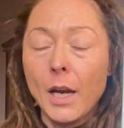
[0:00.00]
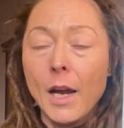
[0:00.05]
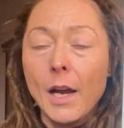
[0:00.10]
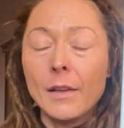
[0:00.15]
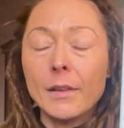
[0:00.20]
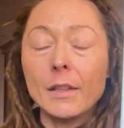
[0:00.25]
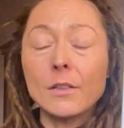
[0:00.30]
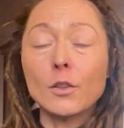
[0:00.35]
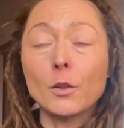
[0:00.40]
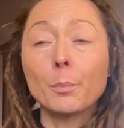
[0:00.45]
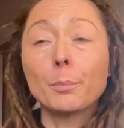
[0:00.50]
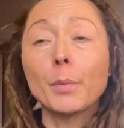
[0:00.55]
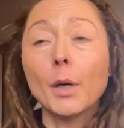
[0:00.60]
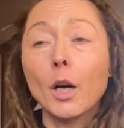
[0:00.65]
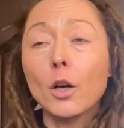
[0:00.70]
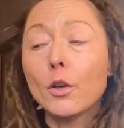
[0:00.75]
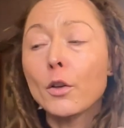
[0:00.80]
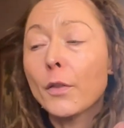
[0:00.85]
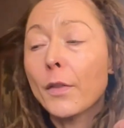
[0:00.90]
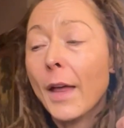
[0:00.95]
These are
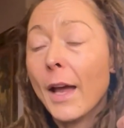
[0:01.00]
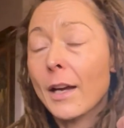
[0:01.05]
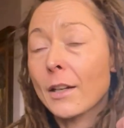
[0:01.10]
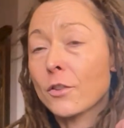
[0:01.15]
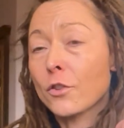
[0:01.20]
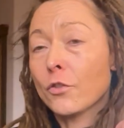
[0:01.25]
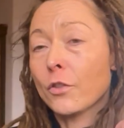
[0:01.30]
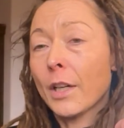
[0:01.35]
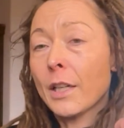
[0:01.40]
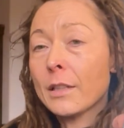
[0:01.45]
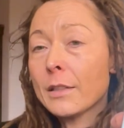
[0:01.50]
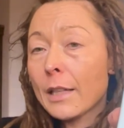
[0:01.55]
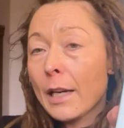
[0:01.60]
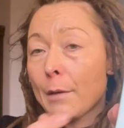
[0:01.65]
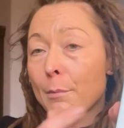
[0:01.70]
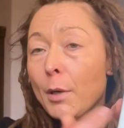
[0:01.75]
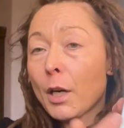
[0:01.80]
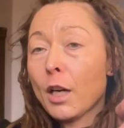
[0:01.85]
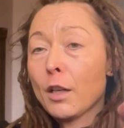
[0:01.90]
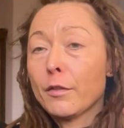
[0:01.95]
both extrait de
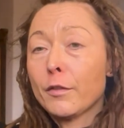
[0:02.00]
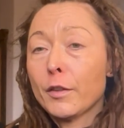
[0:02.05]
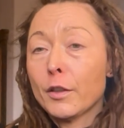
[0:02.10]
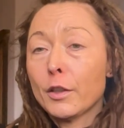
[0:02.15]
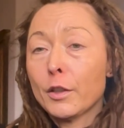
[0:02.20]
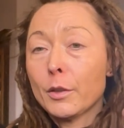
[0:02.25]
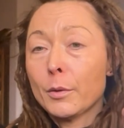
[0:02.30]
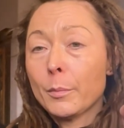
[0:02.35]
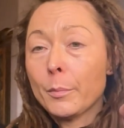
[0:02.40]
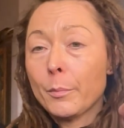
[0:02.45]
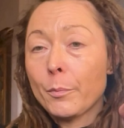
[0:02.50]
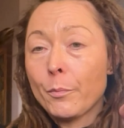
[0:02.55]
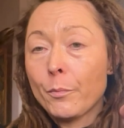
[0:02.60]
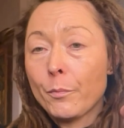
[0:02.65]
parfum.